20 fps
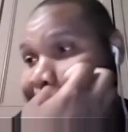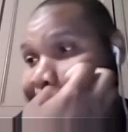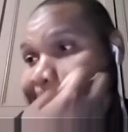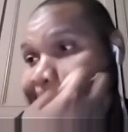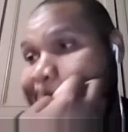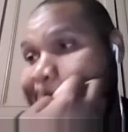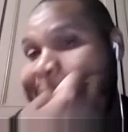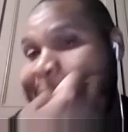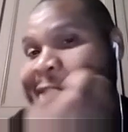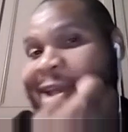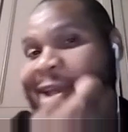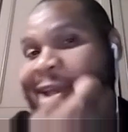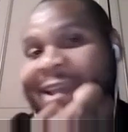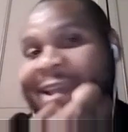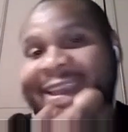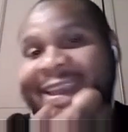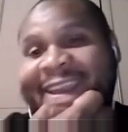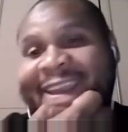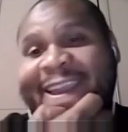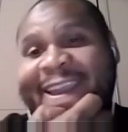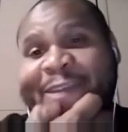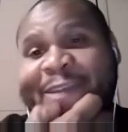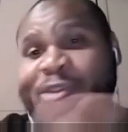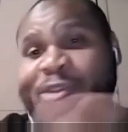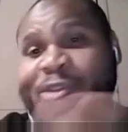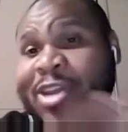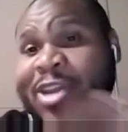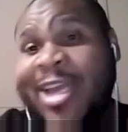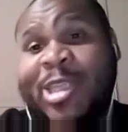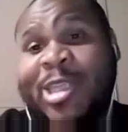Like mm-hmm. if
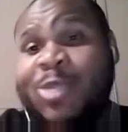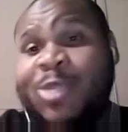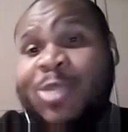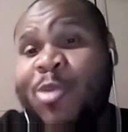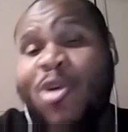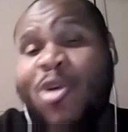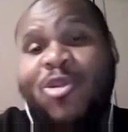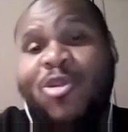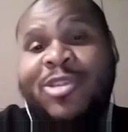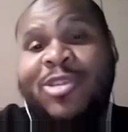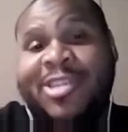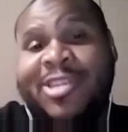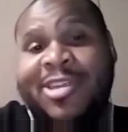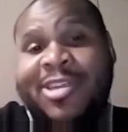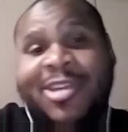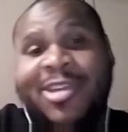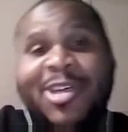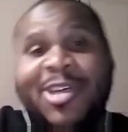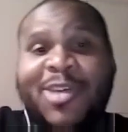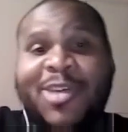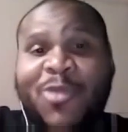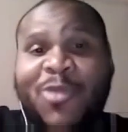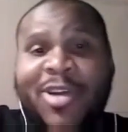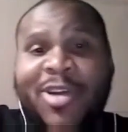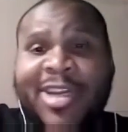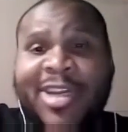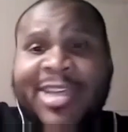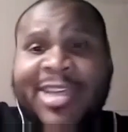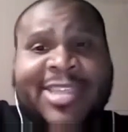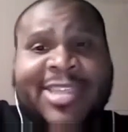you're not exposed to the hood where
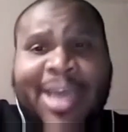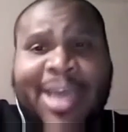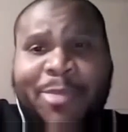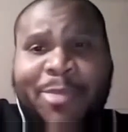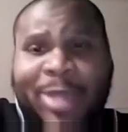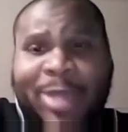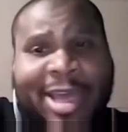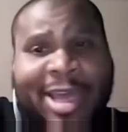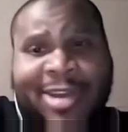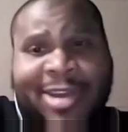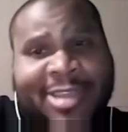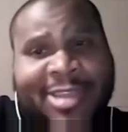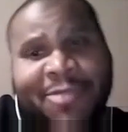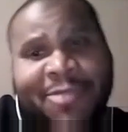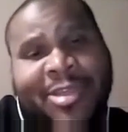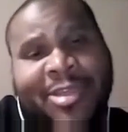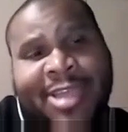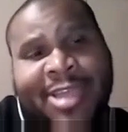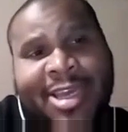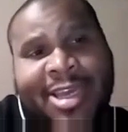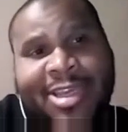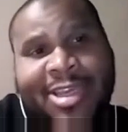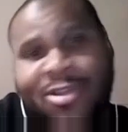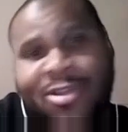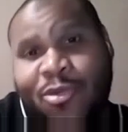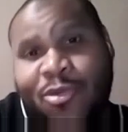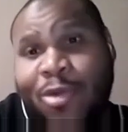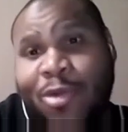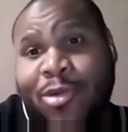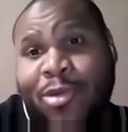niggas got platters every day,
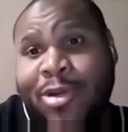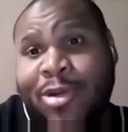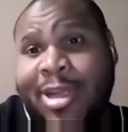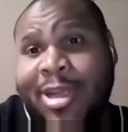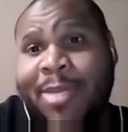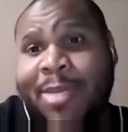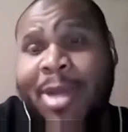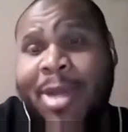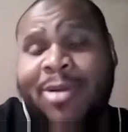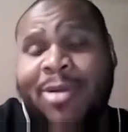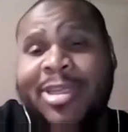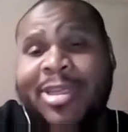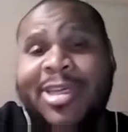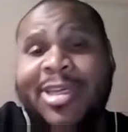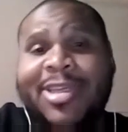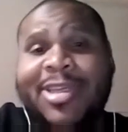you won't know nothing about that.